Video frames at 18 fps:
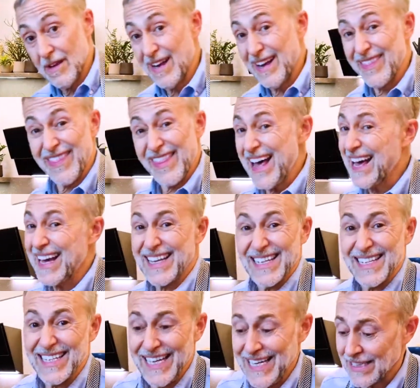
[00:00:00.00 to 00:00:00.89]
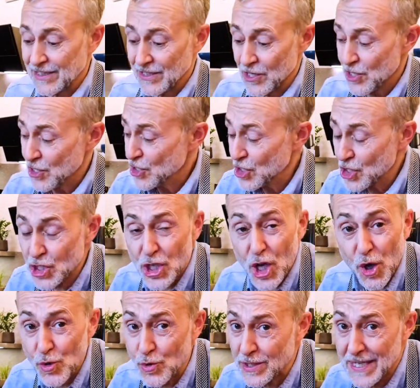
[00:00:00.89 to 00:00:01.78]
and that is it.
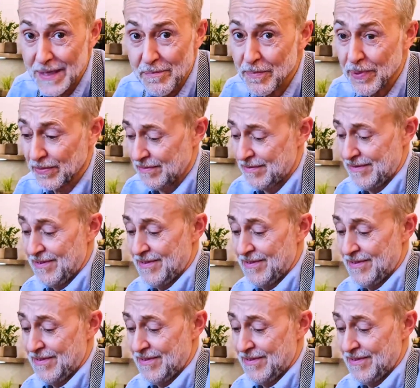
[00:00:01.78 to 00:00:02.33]
So simple.